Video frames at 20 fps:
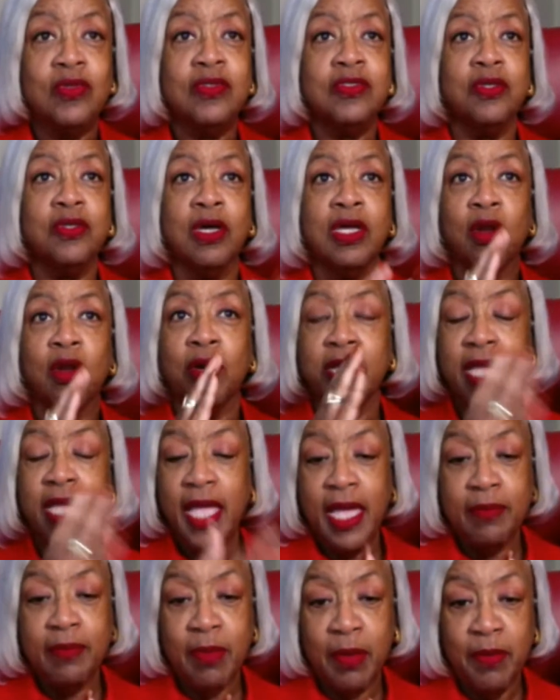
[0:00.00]
So I'd already
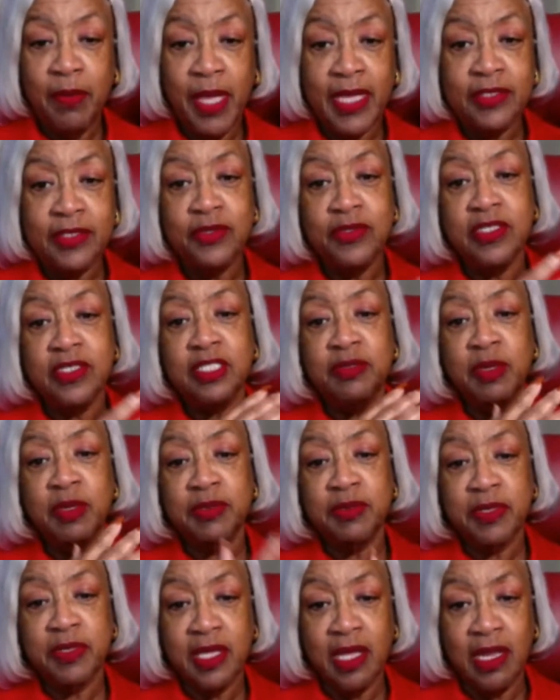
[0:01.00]
had my master's in speech
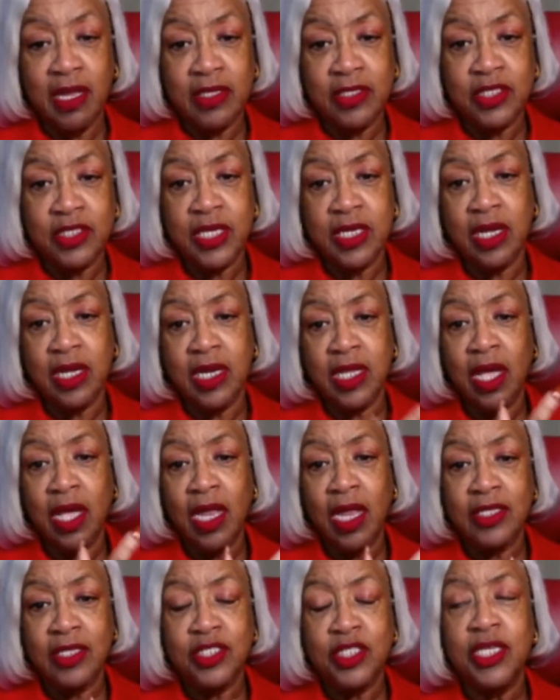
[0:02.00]
pathology and
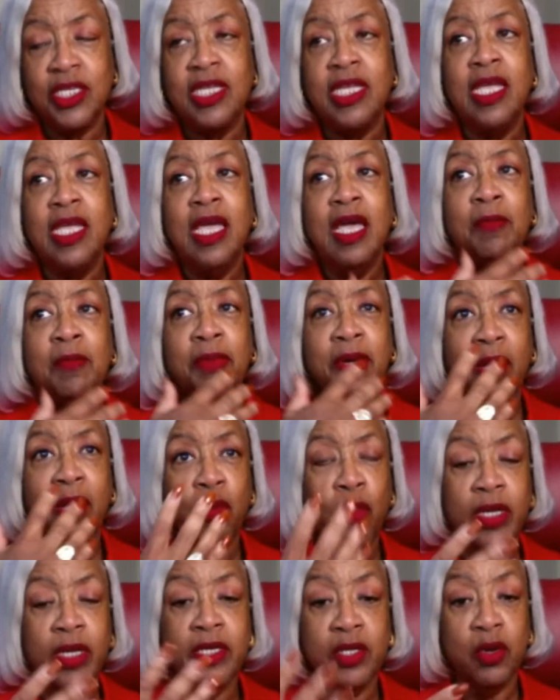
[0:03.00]
audiology, but I
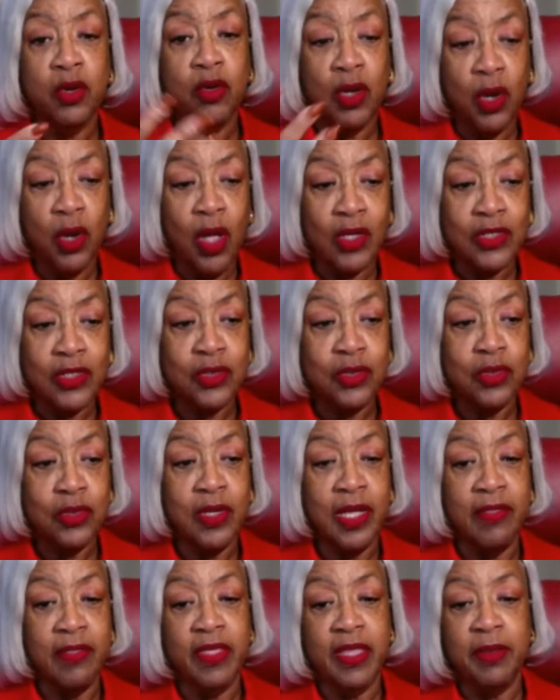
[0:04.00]
wanted to go to law school.
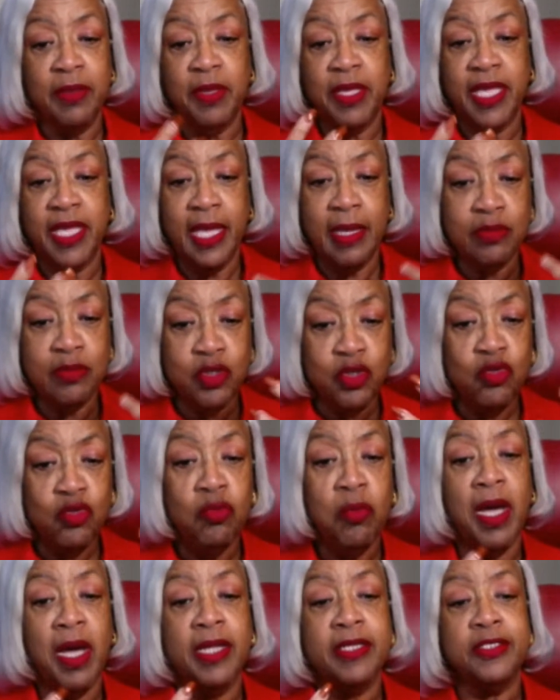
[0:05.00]
And then it became too
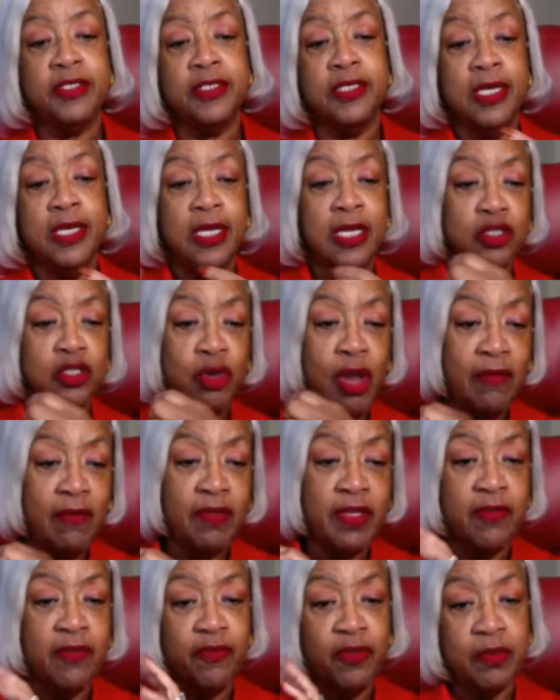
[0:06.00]
much
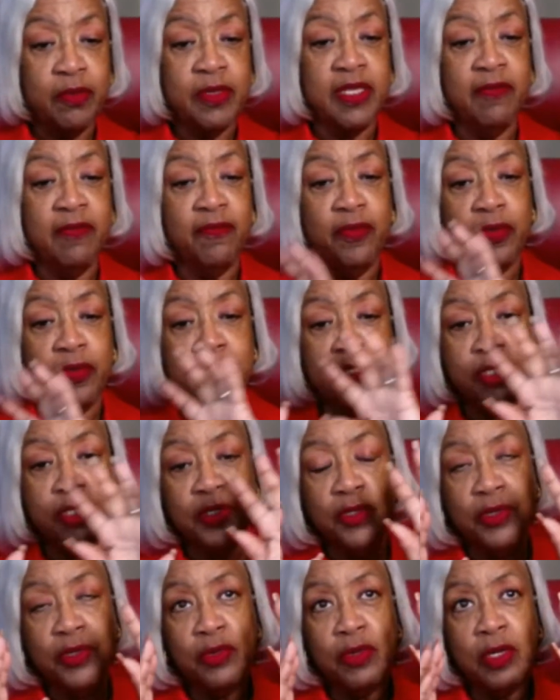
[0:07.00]
traveling from Denver
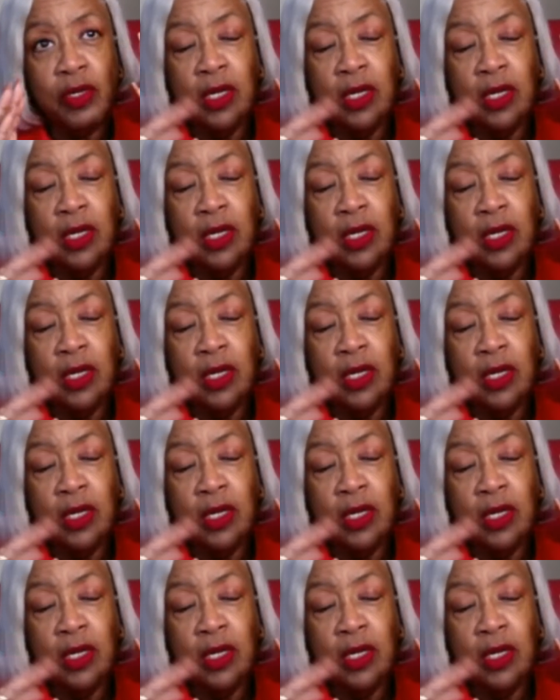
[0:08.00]
to